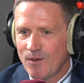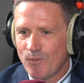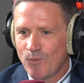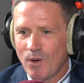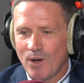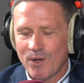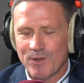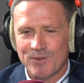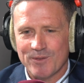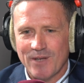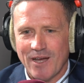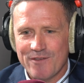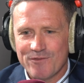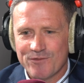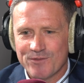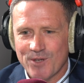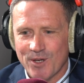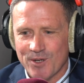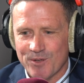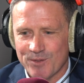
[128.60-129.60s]
Well,
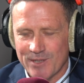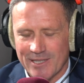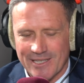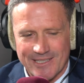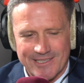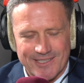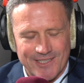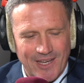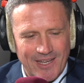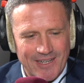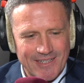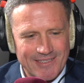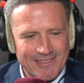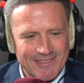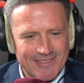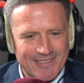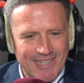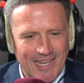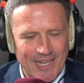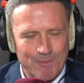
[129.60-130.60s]
I've got a really exciting
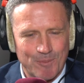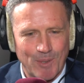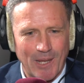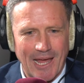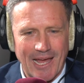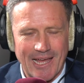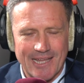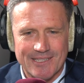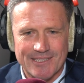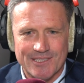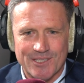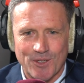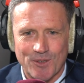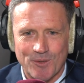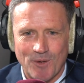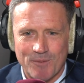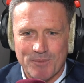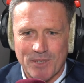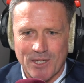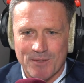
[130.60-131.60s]
day planned,
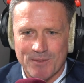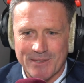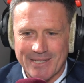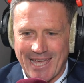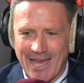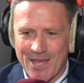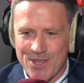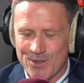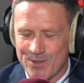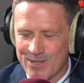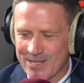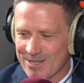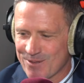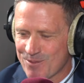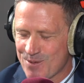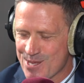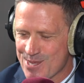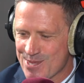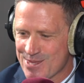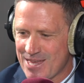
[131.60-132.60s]
so I'm going to be gathering
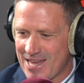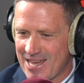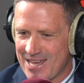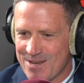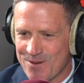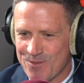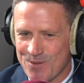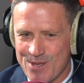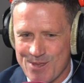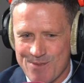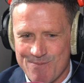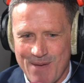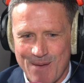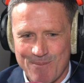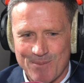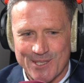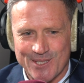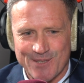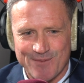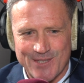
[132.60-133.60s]
with
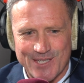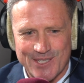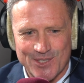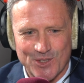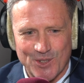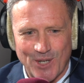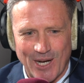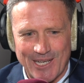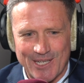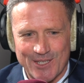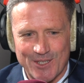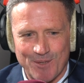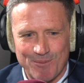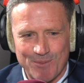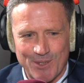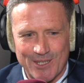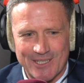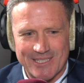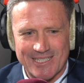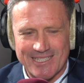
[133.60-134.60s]
members of the Australian
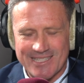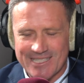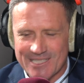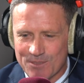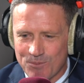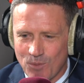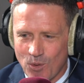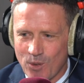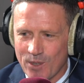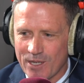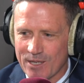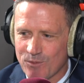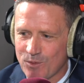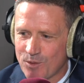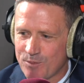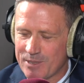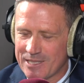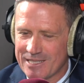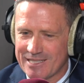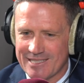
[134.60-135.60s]
community. This morning we'll
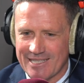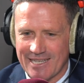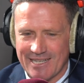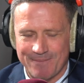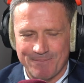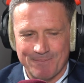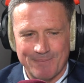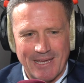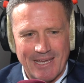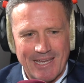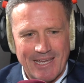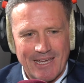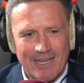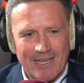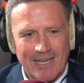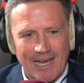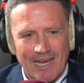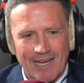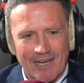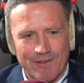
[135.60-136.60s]
be
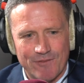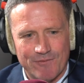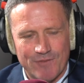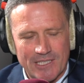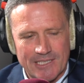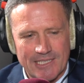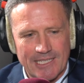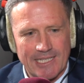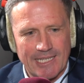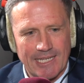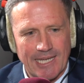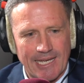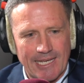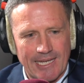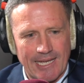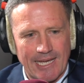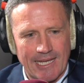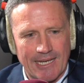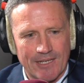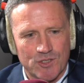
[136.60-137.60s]
visiting
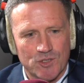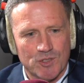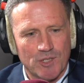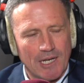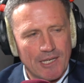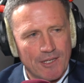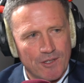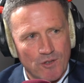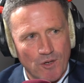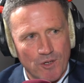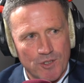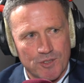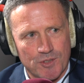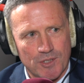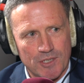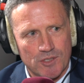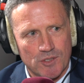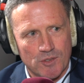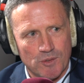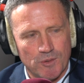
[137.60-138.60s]
an Australian
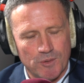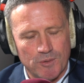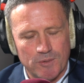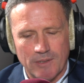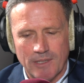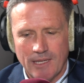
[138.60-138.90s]
nursery school.